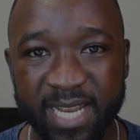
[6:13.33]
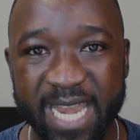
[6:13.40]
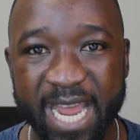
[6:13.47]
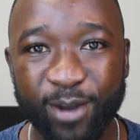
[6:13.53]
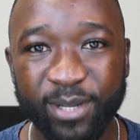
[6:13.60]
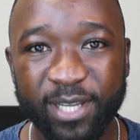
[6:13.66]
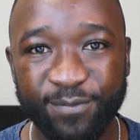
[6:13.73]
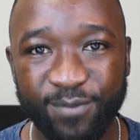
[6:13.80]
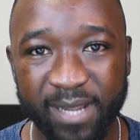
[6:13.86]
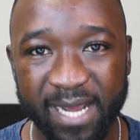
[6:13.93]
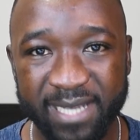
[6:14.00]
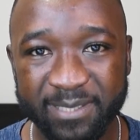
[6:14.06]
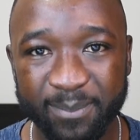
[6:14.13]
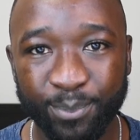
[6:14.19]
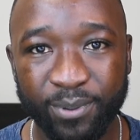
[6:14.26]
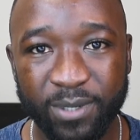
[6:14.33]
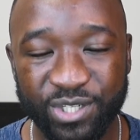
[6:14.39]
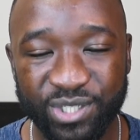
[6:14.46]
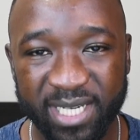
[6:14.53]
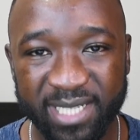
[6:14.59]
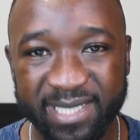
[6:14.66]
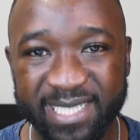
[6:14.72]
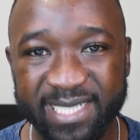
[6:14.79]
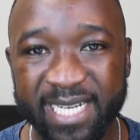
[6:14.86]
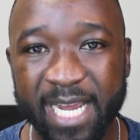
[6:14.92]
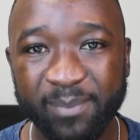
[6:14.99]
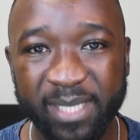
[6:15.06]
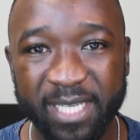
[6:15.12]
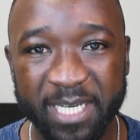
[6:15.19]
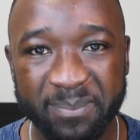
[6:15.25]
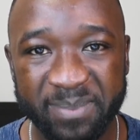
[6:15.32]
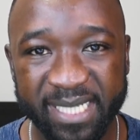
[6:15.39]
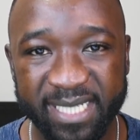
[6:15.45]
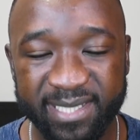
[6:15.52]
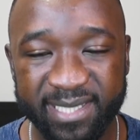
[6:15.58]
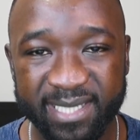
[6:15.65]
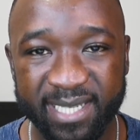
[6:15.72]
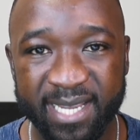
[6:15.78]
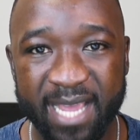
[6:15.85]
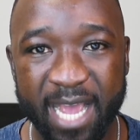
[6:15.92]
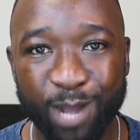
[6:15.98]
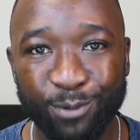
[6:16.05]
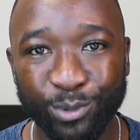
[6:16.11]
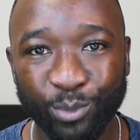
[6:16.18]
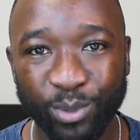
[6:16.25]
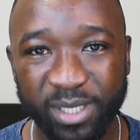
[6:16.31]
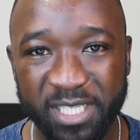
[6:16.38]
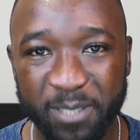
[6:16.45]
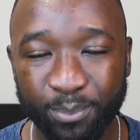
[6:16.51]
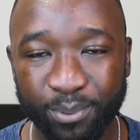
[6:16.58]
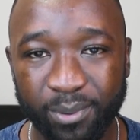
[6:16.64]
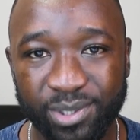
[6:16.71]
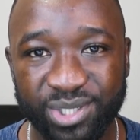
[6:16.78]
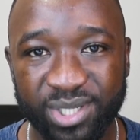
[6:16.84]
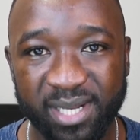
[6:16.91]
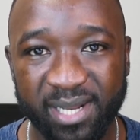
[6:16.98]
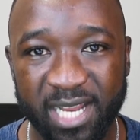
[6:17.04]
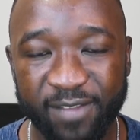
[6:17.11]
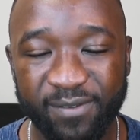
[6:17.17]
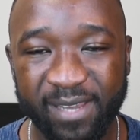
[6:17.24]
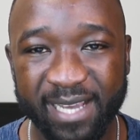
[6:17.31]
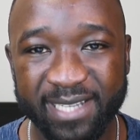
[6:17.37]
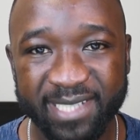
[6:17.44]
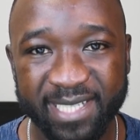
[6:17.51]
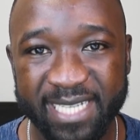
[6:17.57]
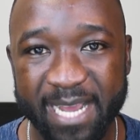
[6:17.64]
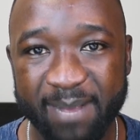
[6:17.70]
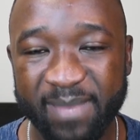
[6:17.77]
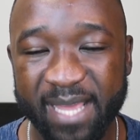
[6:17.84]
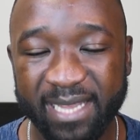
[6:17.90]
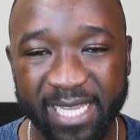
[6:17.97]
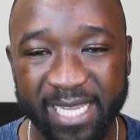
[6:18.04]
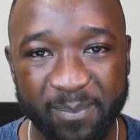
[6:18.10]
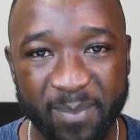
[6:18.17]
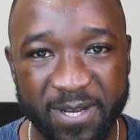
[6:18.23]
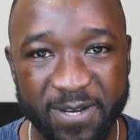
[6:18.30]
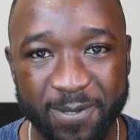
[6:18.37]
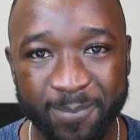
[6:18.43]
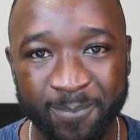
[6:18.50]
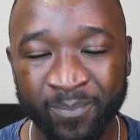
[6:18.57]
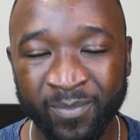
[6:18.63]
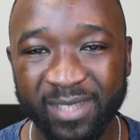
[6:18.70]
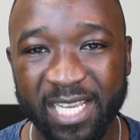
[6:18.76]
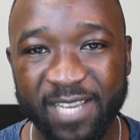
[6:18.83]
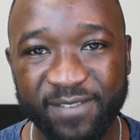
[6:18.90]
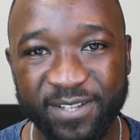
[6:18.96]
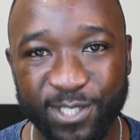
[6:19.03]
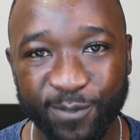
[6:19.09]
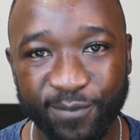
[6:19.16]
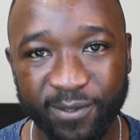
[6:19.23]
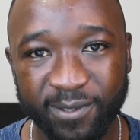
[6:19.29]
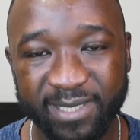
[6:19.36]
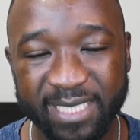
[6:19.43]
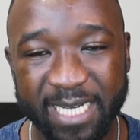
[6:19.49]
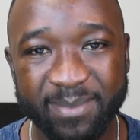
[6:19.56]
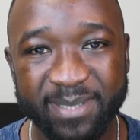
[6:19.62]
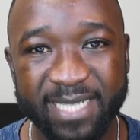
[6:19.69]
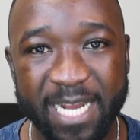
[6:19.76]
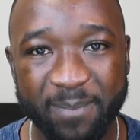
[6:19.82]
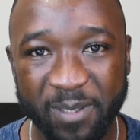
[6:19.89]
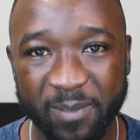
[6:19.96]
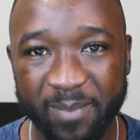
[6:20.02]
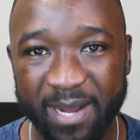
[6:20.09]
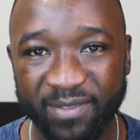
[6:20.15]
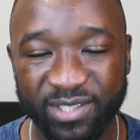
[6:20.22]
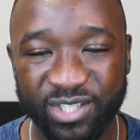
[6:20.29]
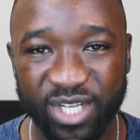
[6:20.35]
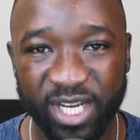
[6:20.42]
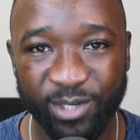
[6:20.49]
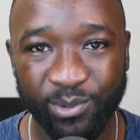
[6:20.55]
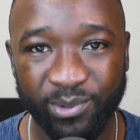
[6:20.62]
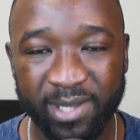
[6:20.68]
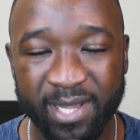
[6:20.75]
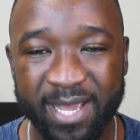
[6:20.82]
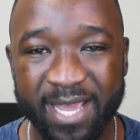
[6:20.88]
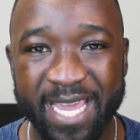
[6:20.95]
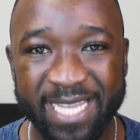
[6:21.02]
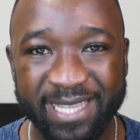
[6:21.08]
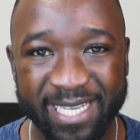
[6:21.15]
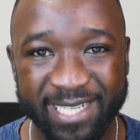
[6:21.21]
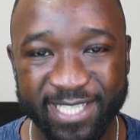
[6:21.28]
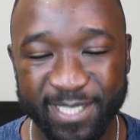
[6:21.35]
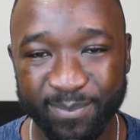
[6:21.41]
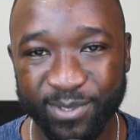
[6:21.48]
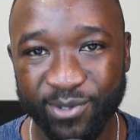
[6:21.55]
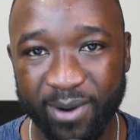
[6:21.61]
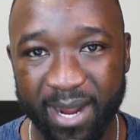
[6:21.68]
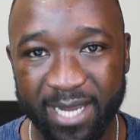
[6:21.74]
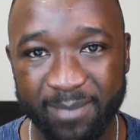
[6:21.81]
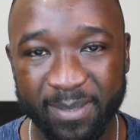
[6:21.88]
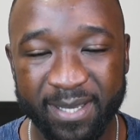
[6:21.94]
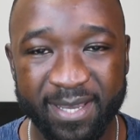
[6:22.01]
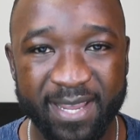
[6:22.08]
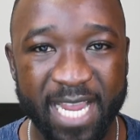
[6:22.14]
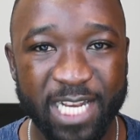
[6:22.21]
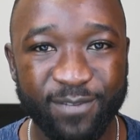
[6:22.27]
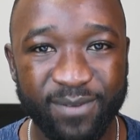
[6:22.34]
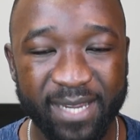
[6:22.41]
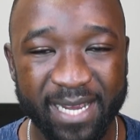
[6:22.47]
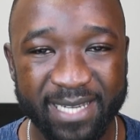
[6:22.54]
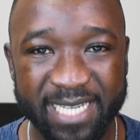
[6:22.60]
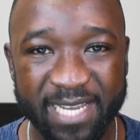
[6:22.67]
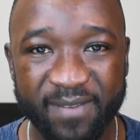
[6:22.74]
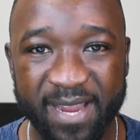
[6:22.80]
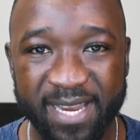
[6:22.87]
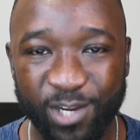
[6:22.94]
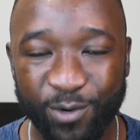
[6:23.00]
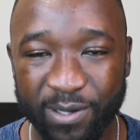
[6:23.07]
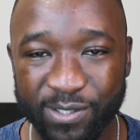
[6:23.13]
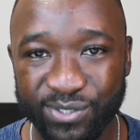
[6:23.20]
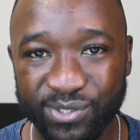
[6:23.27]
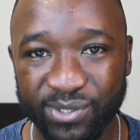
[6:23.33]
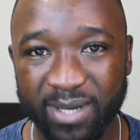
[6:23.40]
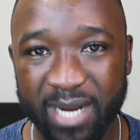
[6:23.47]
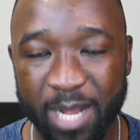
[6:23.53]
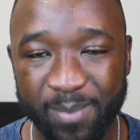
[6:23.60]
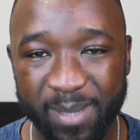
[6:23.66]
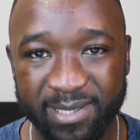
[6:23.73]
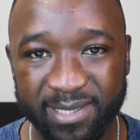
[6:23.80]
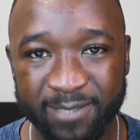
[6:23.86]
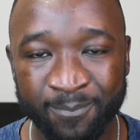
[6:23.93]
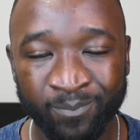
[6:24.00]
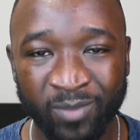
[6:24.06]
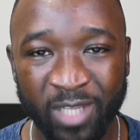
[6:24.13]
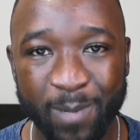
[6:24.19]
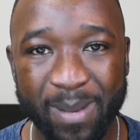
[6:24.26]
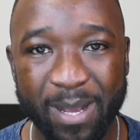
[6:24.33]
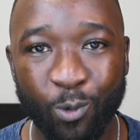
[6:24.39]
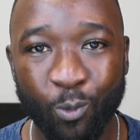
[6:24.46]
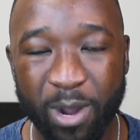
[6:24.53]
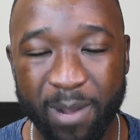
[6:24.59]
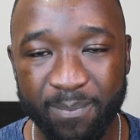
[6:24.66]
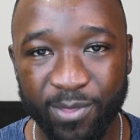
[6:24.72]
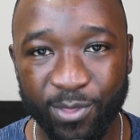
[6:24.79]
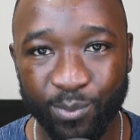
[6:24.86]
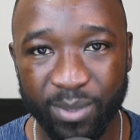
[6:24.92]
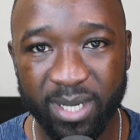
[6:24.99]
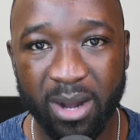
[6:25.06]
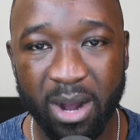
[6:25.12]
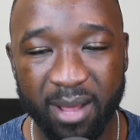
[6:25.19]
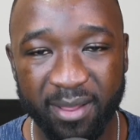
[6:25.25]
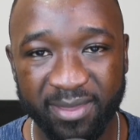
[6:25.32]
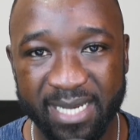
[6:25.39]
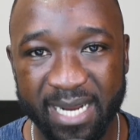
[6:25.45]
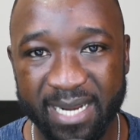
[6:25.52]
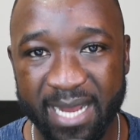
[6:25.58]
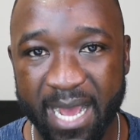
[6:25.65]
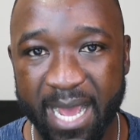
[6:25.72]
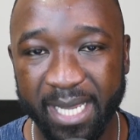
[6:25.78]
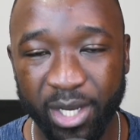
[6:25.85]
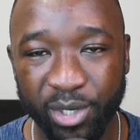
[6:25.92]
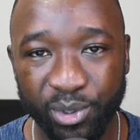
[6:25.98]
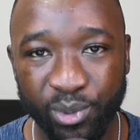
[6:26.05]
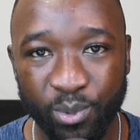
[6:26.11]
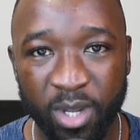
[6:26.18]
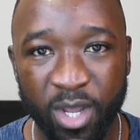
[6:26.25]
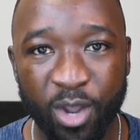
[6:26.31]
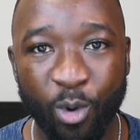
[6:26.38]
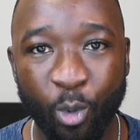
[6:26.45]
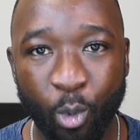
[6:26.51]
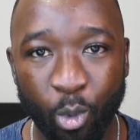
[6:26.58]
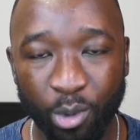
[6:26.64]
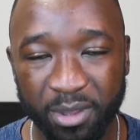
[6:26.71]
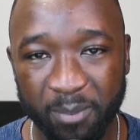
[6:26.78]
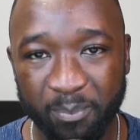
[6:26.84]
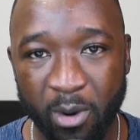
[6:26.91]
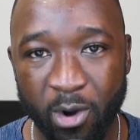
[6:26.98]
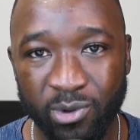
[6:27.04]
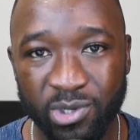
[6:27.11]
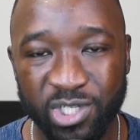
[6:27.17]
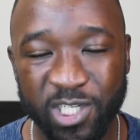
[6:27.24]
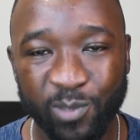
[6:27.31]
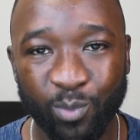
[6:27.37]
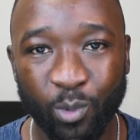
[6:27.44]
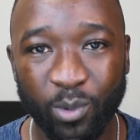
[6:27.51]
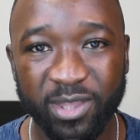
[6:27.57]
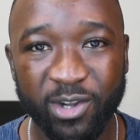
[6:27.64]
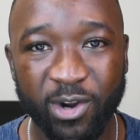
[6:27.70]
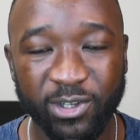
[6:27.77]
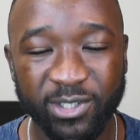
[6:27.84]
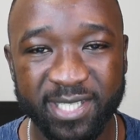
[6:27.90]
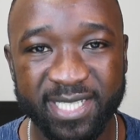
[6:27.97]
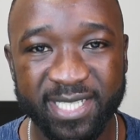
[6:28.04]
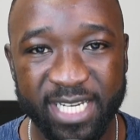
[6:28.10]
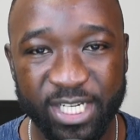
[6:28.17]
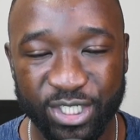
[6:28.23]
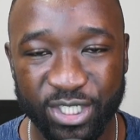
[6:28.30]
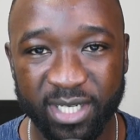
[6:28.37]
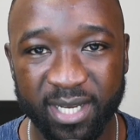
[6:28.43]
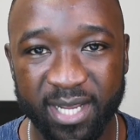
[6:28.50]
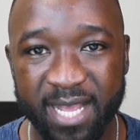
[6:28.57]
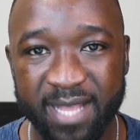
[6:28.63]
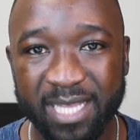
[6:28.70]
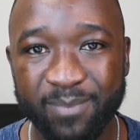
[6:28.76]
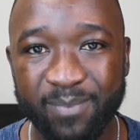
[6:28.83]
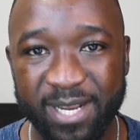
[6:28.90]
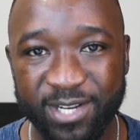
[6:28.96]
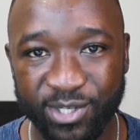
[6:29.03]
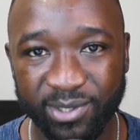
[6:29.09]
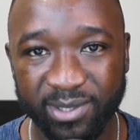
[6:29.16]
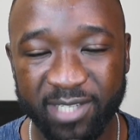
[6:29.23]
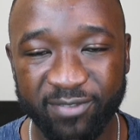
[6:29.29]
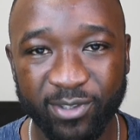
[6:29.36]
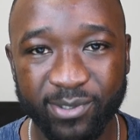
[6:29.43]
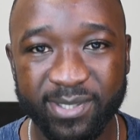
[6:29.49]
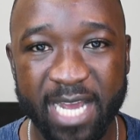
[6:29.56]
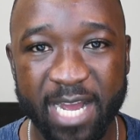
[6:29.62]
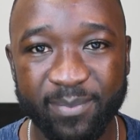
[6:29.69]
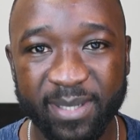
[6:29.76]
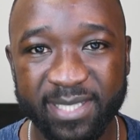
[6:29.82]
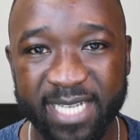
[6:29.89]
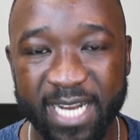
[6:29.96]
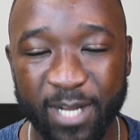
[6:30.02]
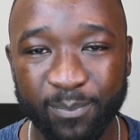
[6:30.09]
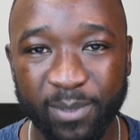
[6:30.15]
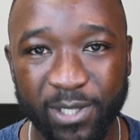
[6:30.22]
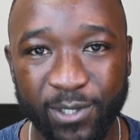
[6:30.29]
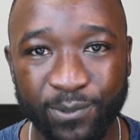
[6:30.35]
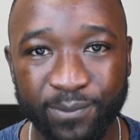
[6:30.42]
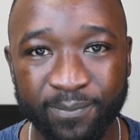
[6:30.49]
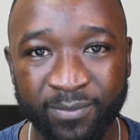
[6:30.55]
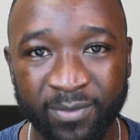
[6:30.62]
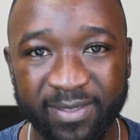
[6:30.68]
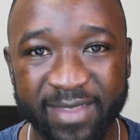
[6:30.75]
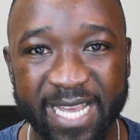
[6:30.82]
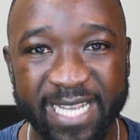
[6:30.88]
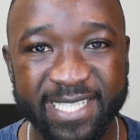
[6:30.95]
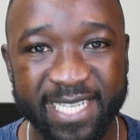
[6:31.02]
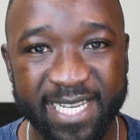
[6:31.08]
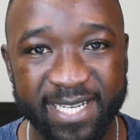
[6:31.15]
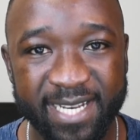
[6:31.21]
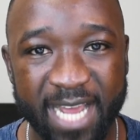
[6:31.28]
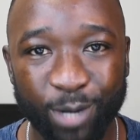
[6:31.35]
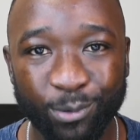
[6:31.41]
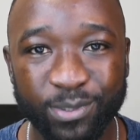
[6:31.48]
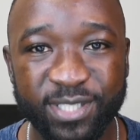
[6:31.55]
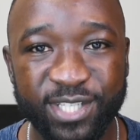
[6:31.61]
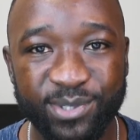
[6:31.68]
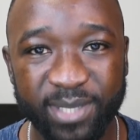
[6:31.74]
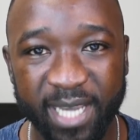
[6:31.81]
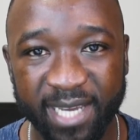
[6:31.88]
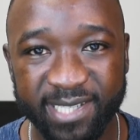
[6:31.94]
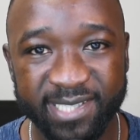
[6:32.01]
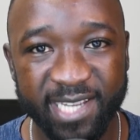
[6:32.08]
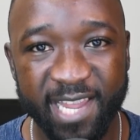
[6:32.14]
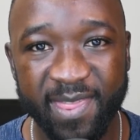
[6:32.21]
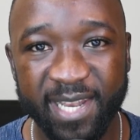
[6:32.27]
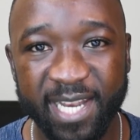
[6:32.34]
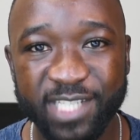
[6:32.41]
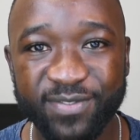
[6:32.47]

Now, if you guys appreciate these timely updates, I would really appreciate it if you guys could tap that like button. If it's your first time stopping by the channel, hit that subscribe. And if you guys have any questions or comments about web3auth.io or the partnership with CardaStation, then make sure to leave those comments down below. That said, I will see you guys in the next